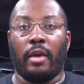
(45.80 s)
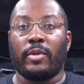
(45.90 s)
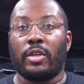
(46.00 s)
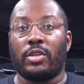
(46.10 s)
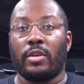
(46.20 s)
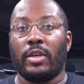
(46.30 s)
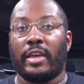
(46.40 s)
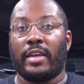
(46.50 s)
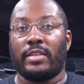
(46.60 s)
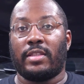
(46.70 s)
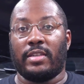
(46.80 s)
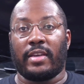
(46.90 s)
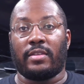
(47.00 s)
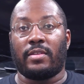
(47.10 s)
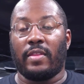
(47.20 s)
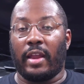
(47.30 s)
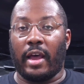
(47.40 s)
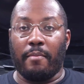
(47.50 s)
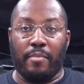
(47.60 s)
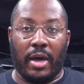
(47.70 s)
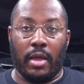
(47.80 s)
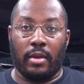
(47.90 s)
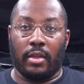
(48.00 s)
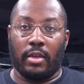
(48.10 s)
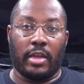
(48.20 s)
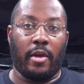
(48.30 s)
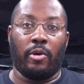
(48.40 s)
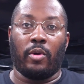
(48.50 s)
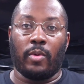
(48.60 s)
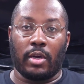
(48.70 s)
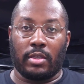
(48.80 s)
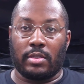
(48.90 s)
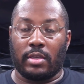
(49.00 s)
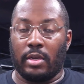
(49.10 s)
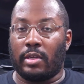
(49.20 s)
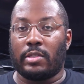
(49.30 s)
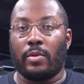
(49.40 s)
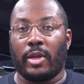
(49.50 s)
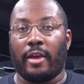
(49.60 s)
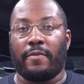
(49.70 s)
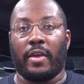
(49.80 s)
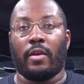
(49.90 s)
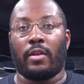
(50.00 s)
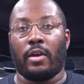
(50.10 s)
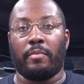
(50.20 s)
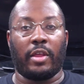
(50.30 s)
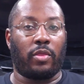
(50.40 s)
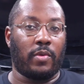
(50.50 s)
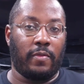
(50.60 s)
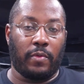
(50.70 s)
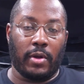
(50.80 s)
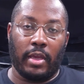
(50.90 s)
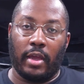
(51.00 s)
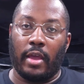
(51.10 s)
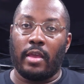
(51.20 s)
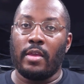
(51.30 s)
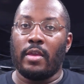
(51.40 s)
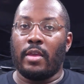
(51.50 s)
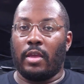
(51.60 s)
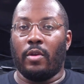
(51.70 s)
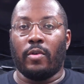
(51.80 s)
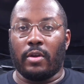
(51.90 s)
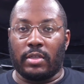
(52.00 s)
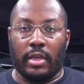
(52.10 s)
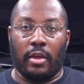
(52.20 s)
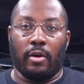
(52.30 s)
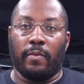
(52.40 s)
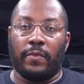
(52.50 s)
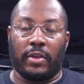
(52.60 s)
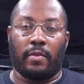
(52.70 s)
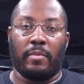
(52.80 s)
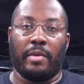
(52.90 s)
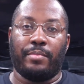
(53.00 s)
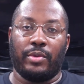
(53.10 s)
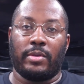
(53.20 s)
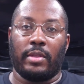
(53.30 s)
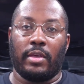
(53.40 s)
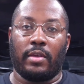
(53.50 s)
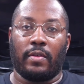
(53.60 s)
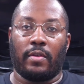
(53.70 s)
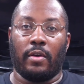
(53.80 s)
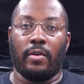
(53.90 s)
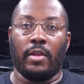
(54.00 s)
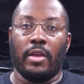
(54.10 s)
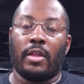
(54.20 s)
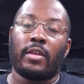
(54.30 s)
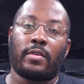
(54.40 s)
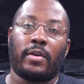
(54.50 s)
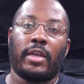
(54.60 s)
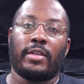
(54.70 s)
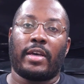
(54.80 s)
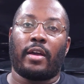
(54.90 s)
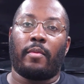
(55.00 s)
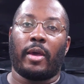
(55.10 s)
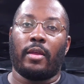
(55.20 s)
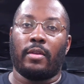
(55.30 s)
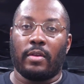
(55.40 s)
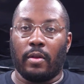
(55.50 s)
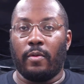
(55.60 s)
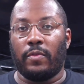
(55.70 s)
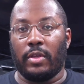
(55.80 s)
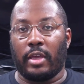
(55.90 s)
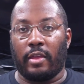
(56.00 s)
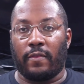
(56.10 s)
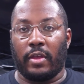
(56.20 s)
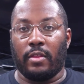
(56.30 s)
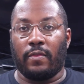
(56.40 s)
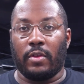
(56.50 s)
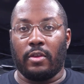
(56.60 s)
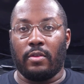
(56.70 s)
I'm going to show you guys the tester that I bought and how it works, and also what I found on my three forty i in order to help fix my boost leak. So let's go ahead and talk about it, and hopefully you guys find this video